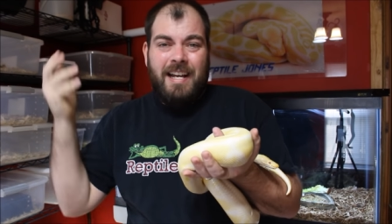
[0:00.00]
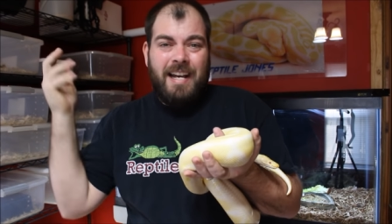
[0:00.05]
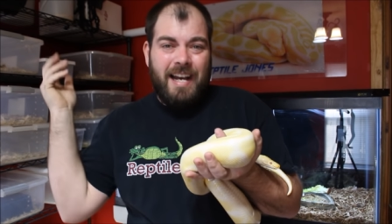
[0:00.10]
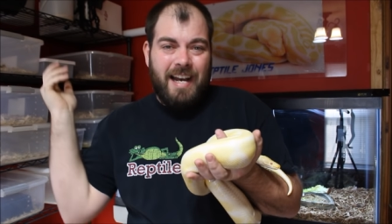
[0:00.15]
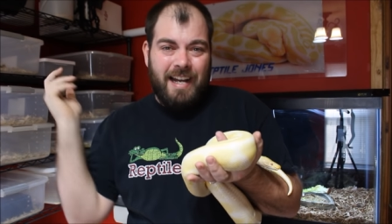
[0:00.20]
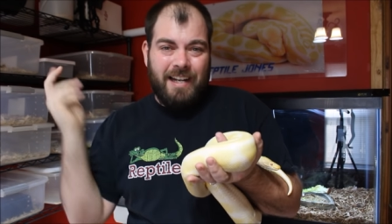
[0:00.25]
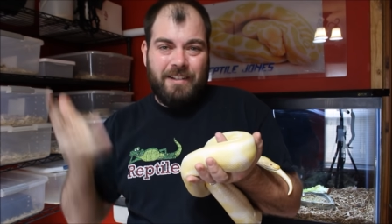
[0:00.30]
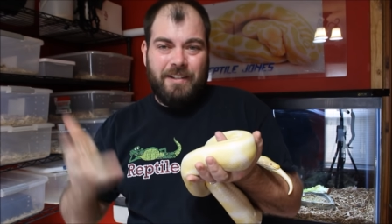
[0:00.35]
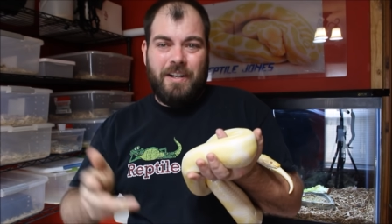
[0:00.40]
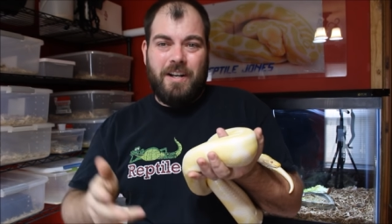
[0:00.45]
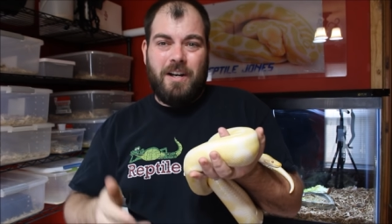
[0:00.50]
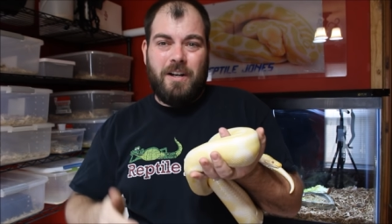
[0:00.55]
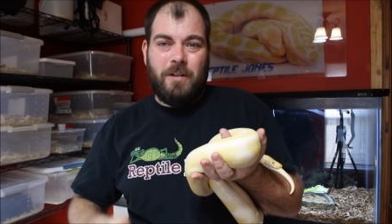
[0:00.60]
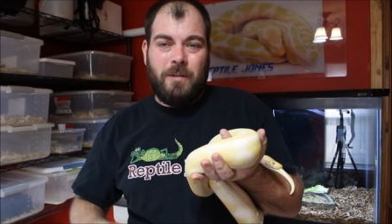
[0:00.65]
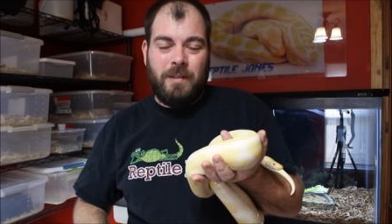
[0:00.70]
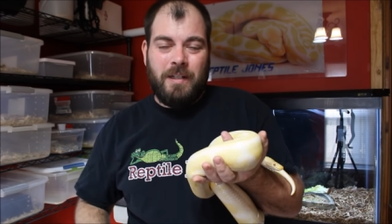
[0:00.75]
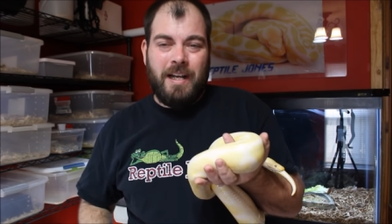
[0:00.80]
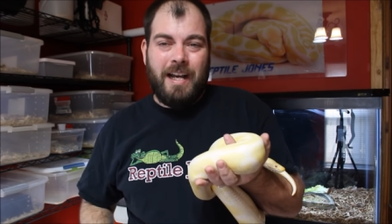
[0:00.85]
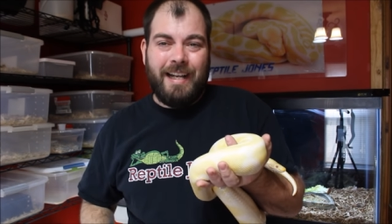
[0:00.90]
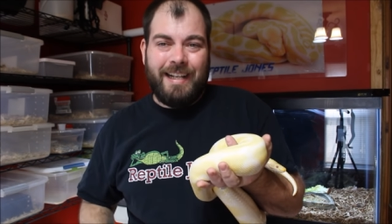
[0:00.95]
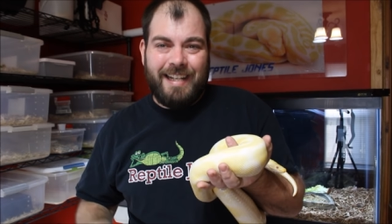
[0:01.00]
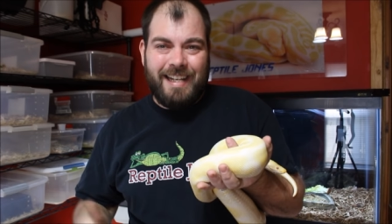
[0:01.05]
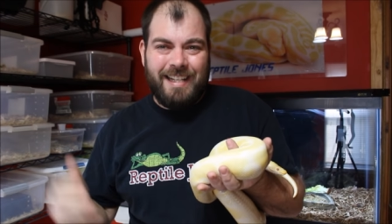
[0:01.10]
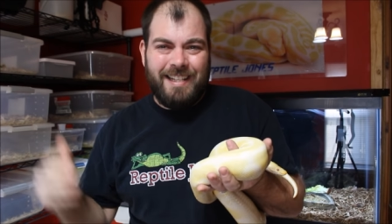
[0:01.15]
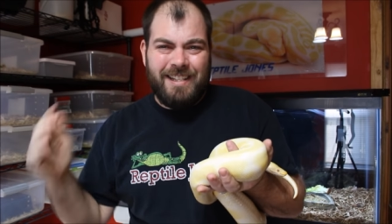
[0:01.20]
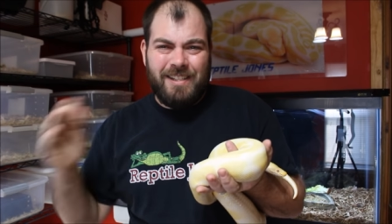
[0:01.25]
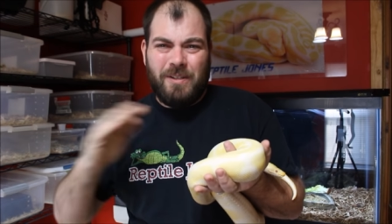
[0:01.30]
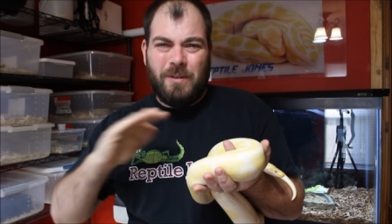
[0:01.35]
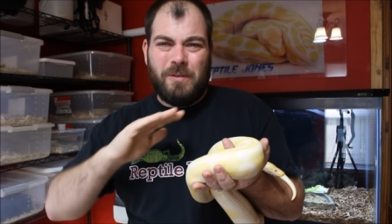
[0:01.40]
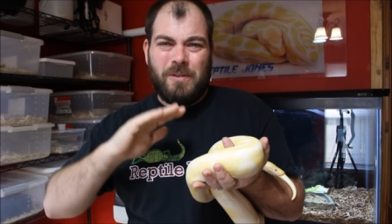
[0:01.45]
I don't know. Again,
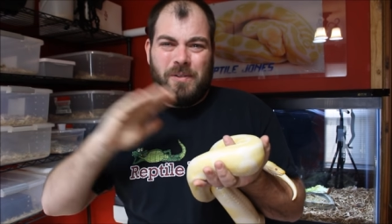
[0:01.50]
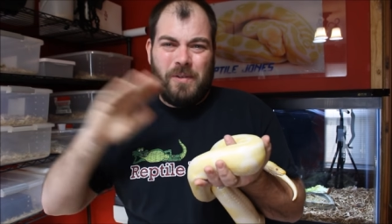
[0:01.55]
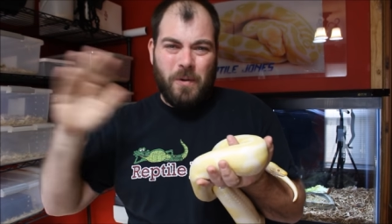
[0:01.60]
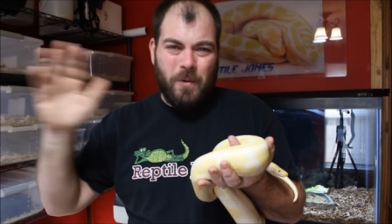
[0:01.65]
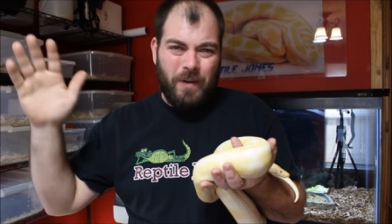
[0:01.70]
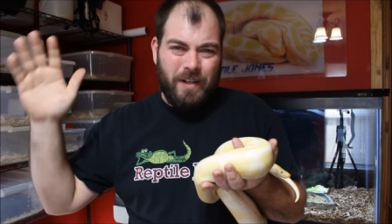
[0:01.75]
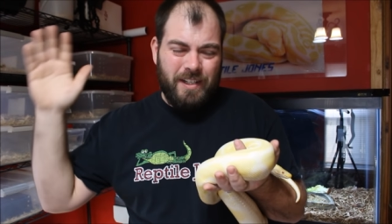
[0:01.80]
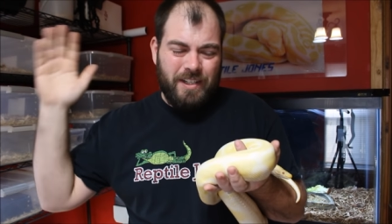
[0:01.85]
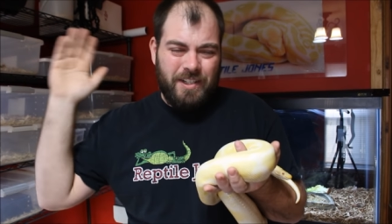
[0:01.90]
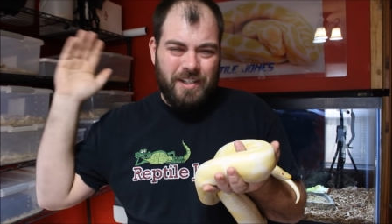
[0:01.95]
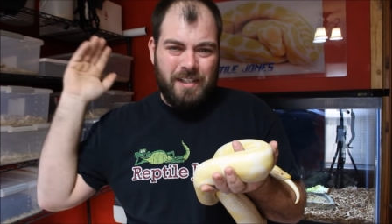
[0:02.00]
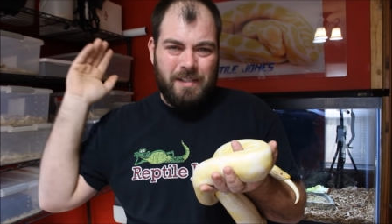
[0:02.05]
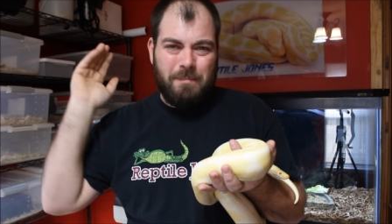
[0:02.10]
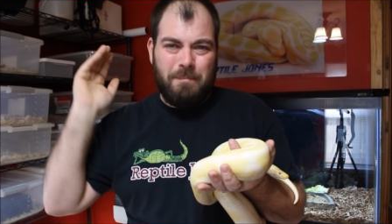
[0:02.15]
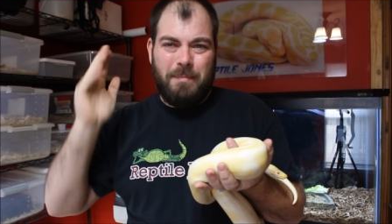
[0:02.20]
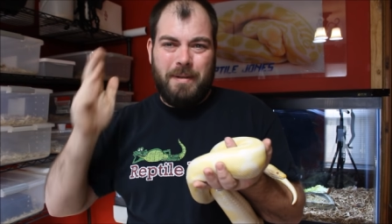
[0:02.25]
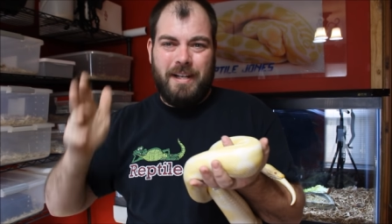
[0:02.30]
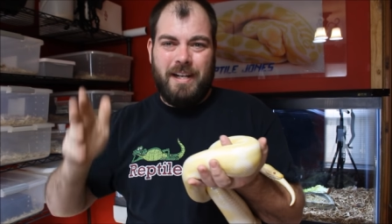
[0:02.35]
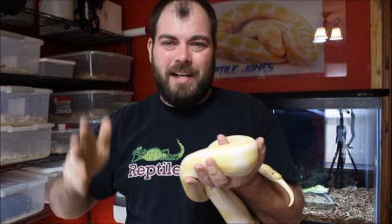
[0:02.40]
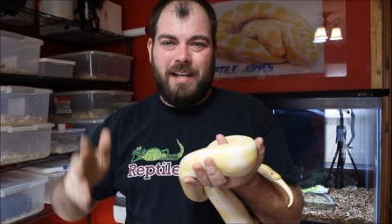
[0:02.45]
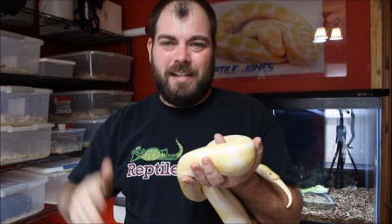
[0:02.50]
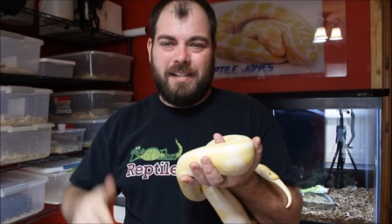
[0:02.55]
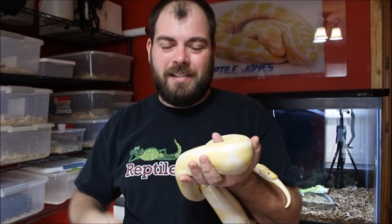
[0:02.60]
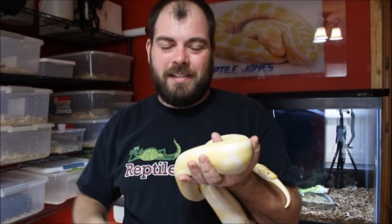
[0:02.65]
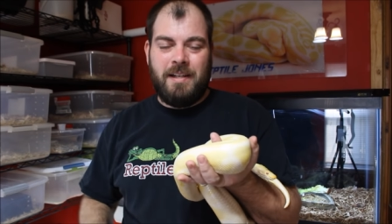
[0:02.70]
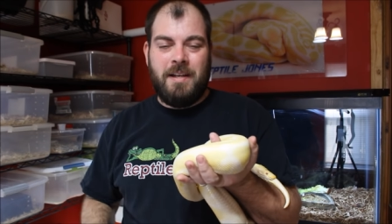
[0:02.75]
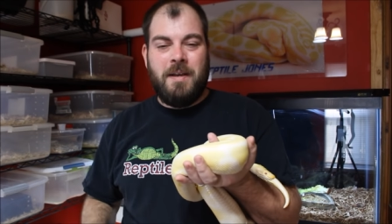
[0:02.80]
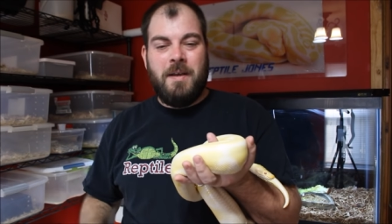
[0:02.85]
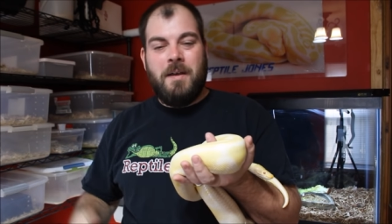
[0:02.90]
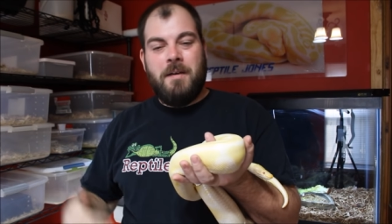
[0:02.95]
this whole story is just BS.